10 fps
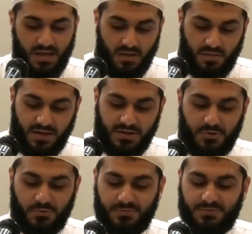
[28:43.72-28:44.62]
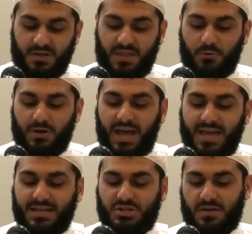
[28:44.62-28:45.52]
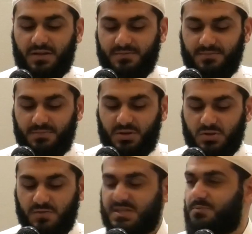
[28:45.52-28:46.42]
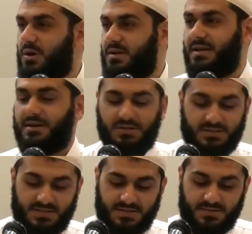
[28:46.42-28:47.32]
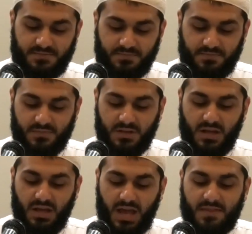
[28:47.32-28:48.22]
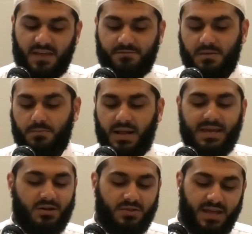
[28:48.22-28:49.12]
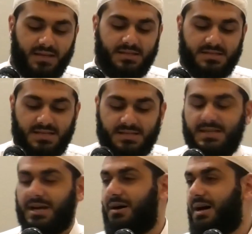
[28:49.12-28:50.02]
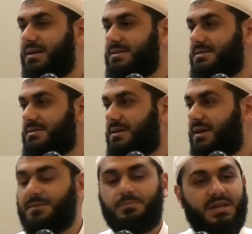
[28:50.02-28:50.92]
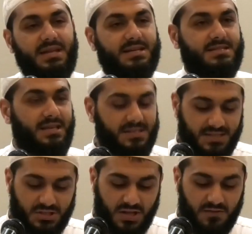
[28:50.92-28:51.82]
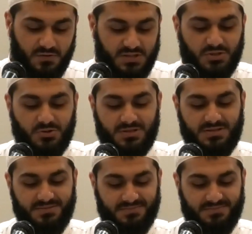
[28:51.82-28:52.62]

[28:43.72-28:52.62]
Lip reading: They know that we hate each other because of this pride and arrogance. And they've been playing on that disease in our hearts and pitting us against each other for centuries.